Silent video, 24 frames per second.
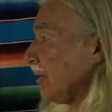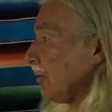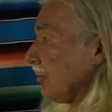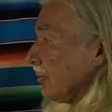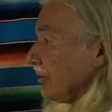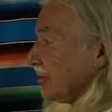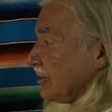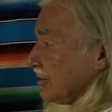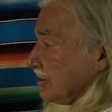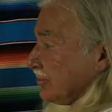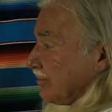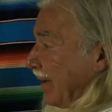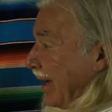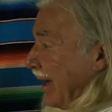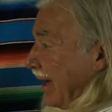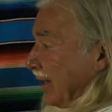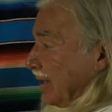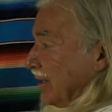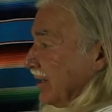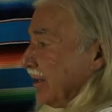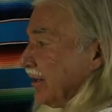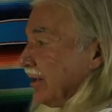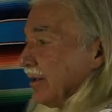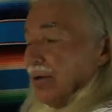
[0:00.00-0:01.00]
which is
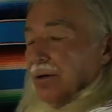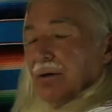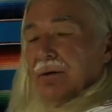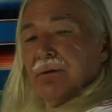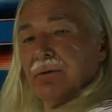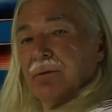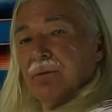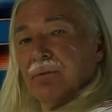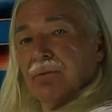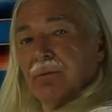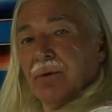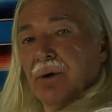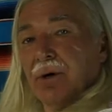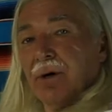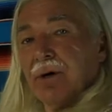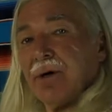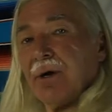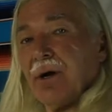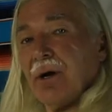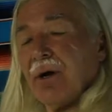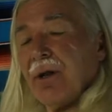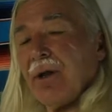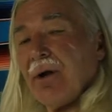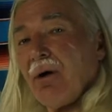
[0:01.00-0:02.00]
back here where,
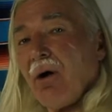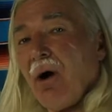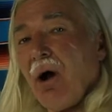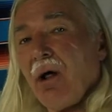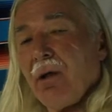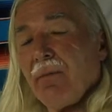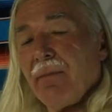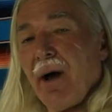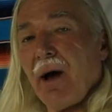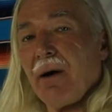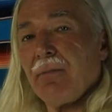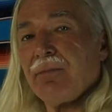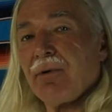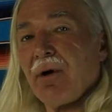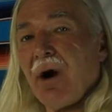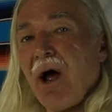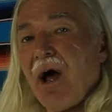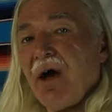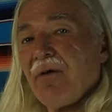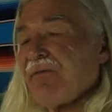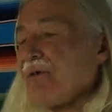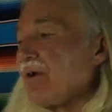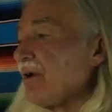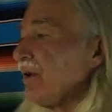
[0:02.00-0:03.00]
you know, they're all about
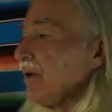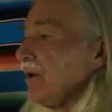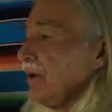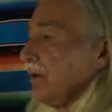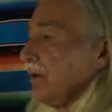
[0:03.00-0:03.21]
profit,